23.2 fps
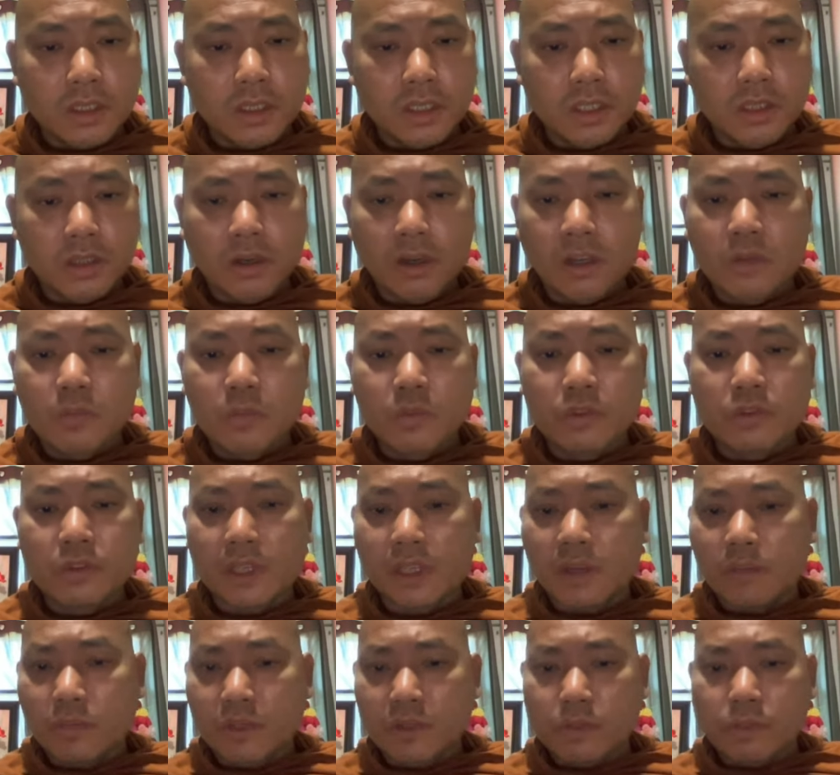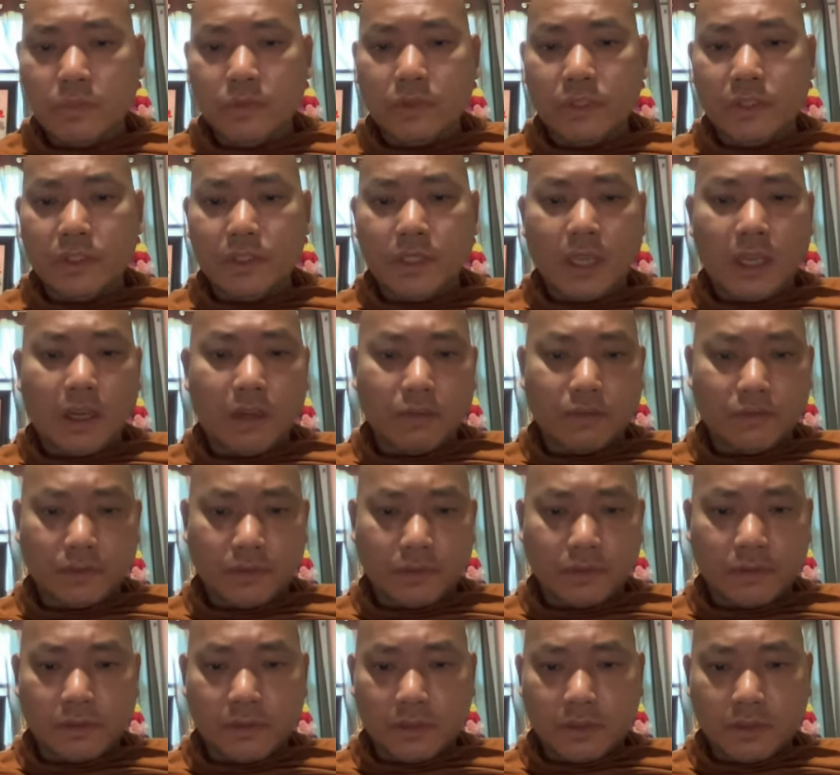In almost every Buddhist
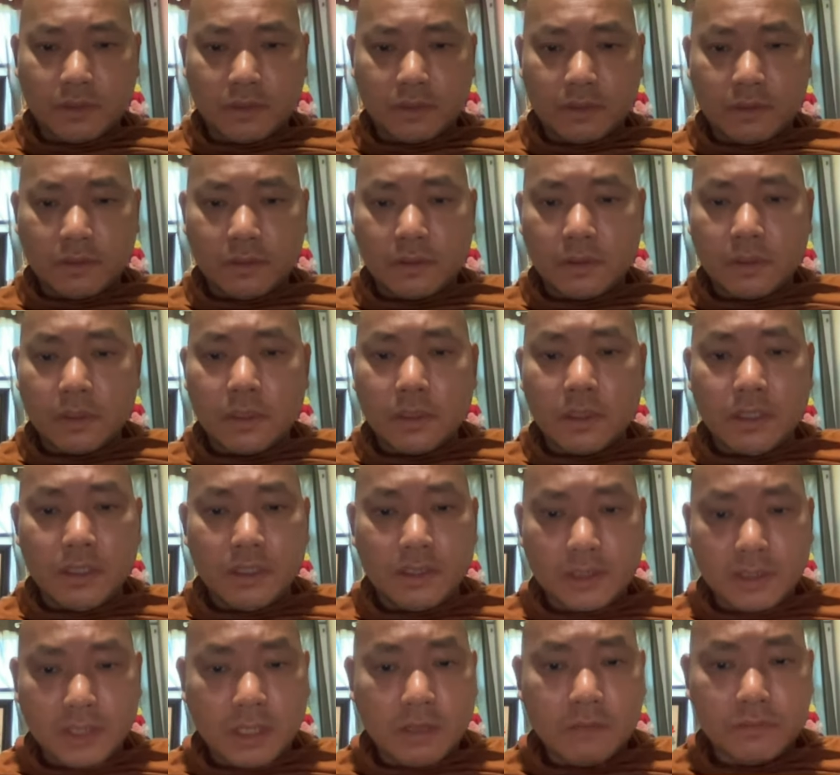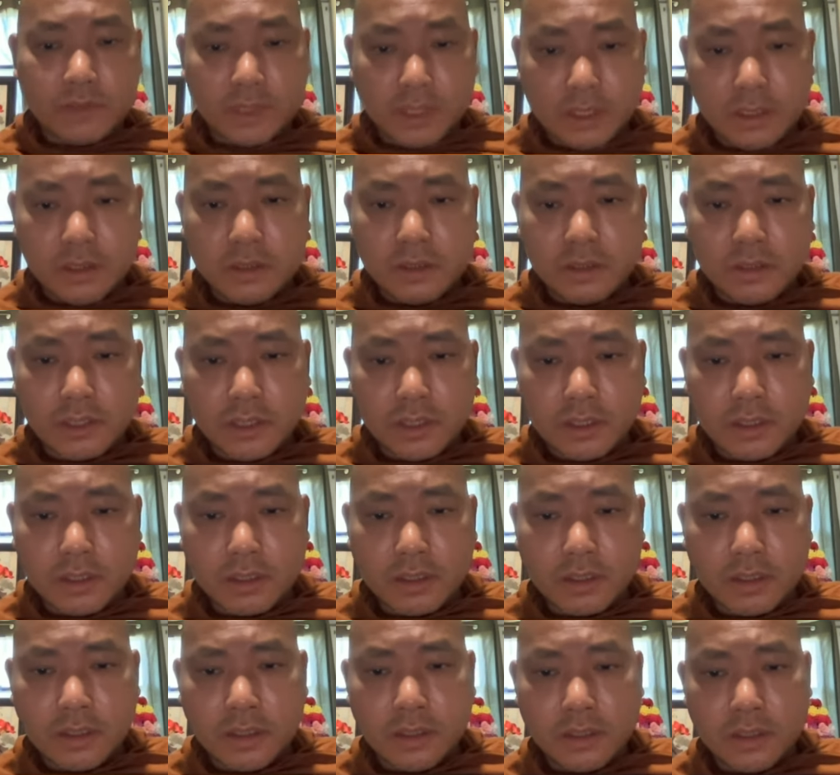house in South Asia,
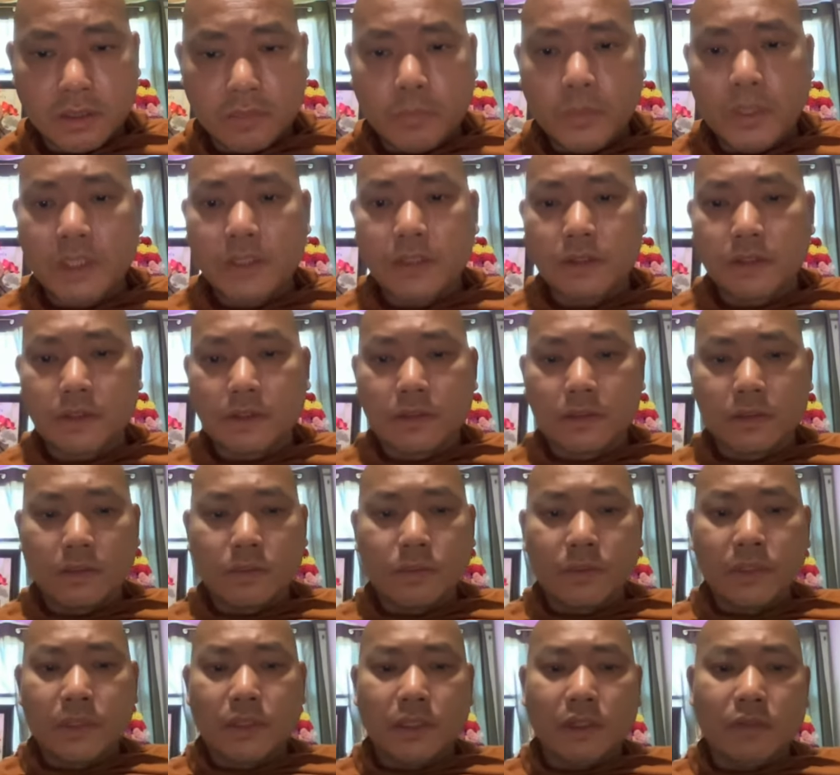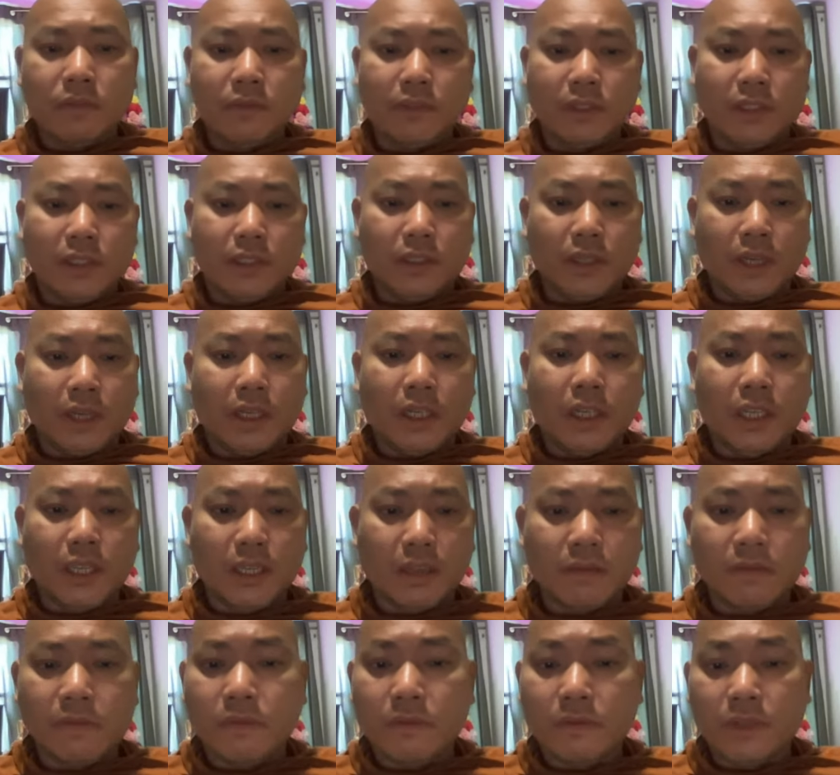the pictures of Sīvali are
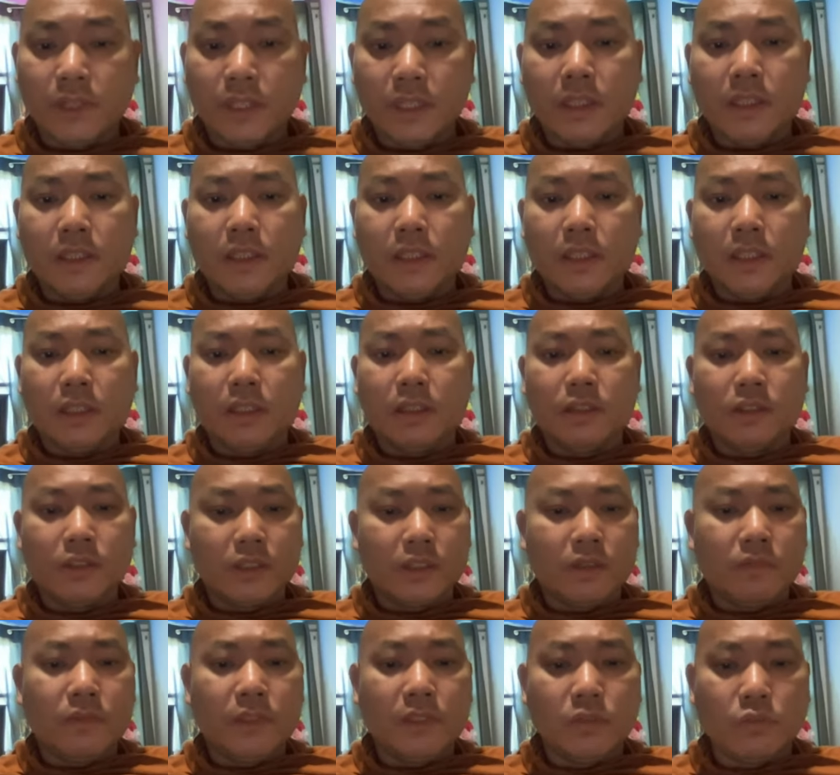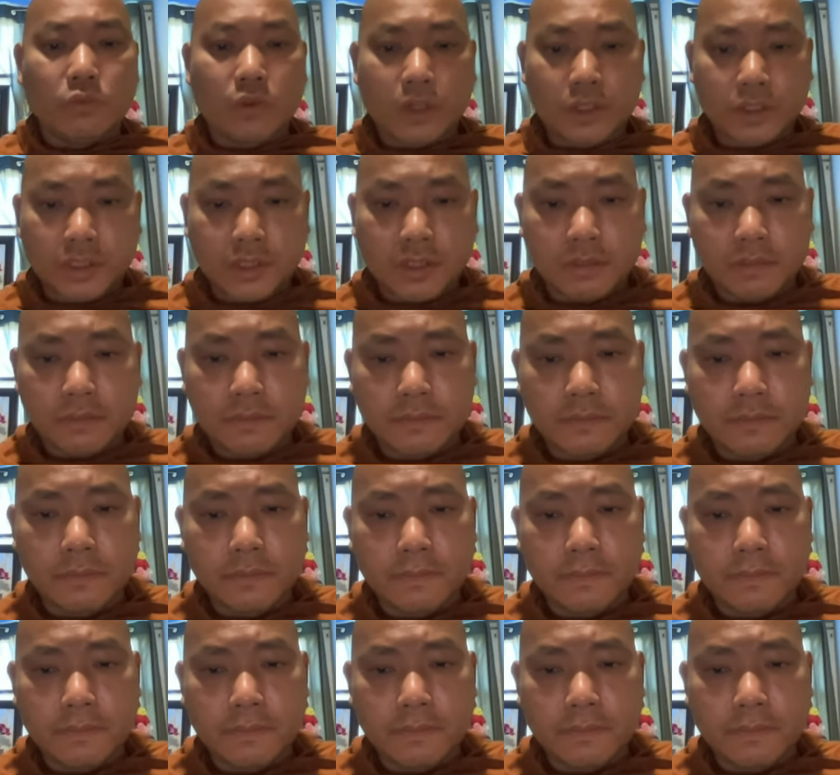kept for daily Sīvali worship.